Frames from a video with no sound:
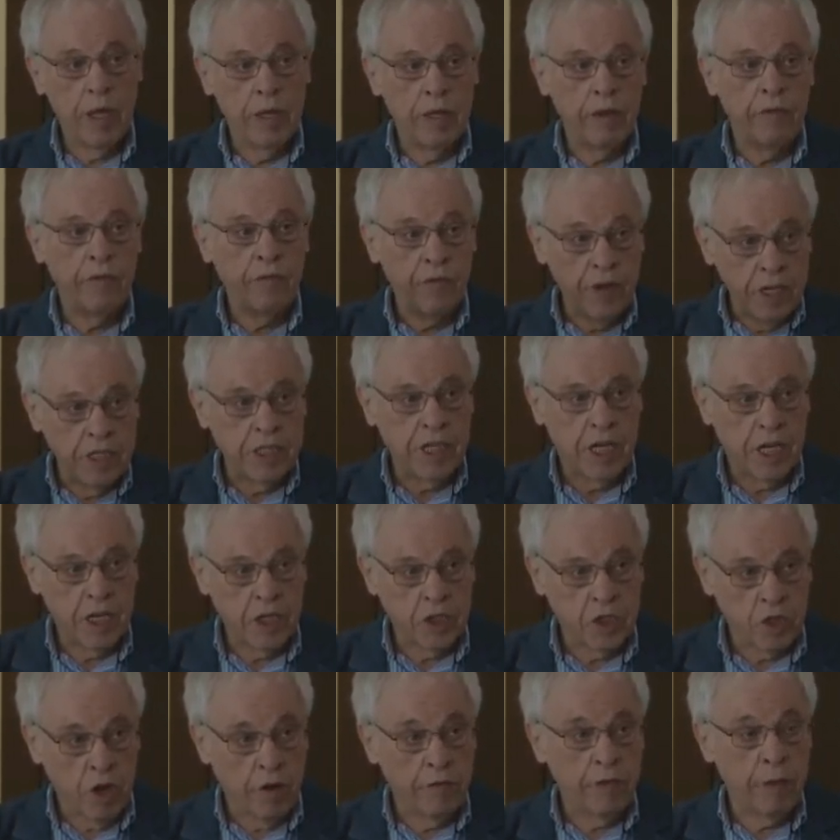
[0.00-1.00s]
the
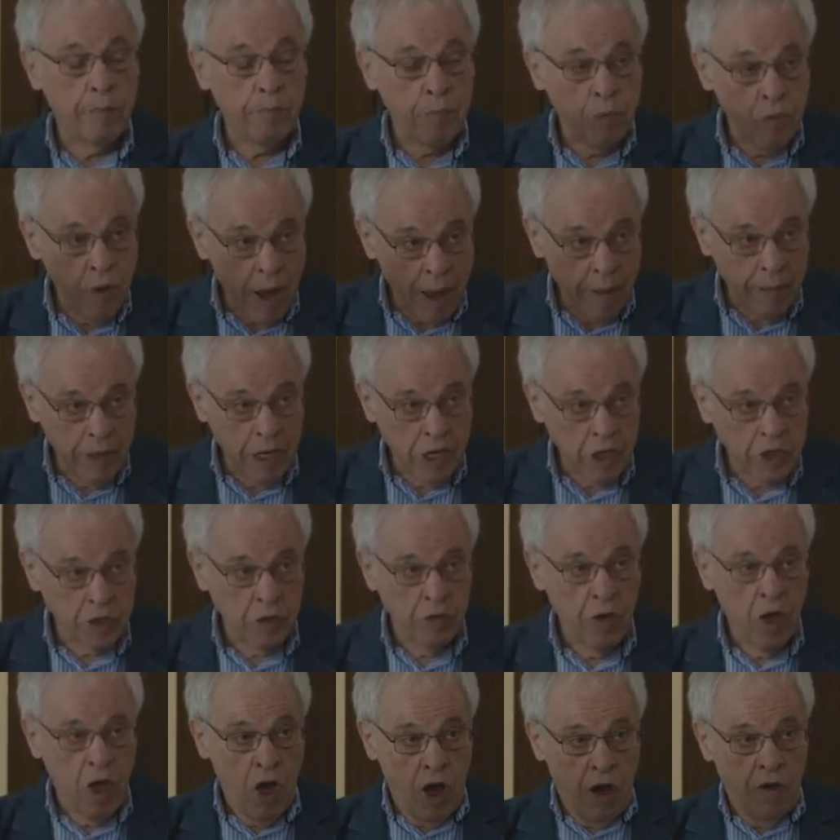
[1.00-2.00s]
physics of the parameters
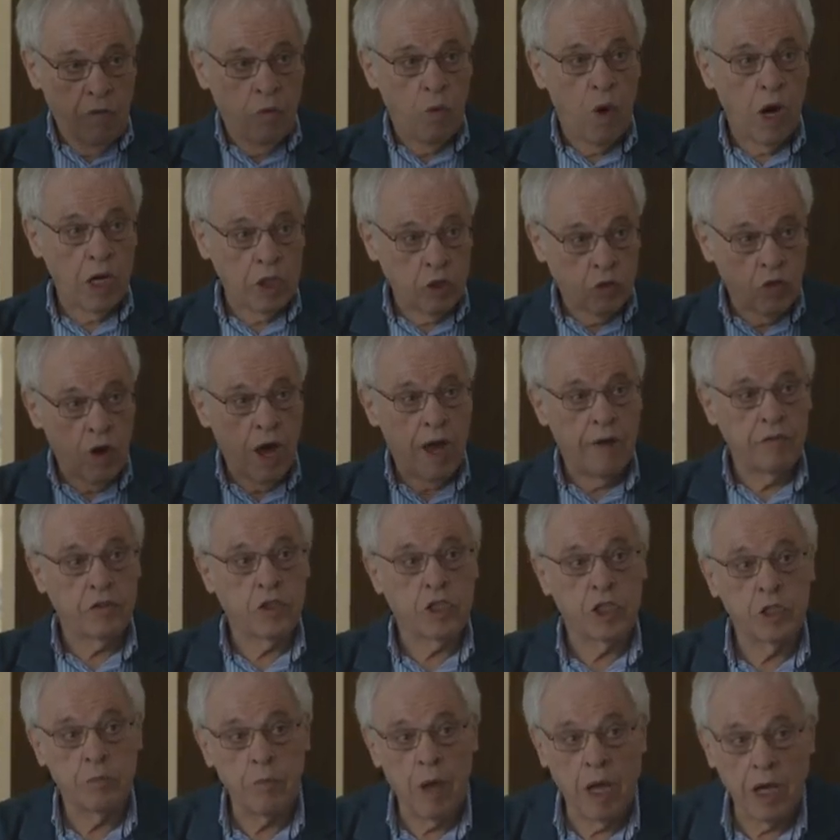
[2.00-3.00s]
of, of what drives
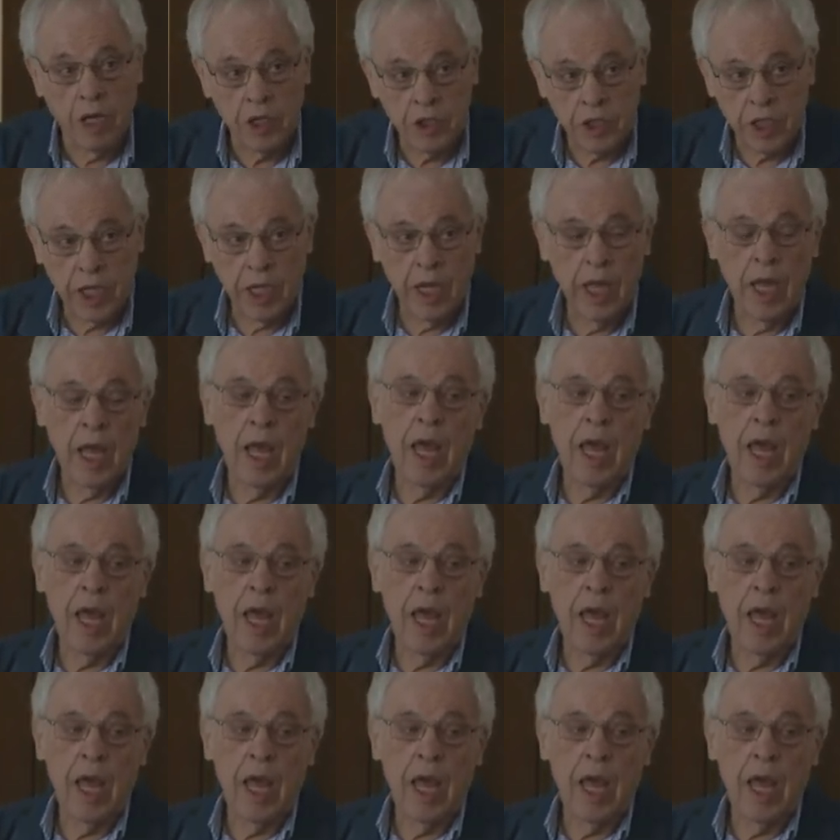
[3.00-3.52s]
cosmology.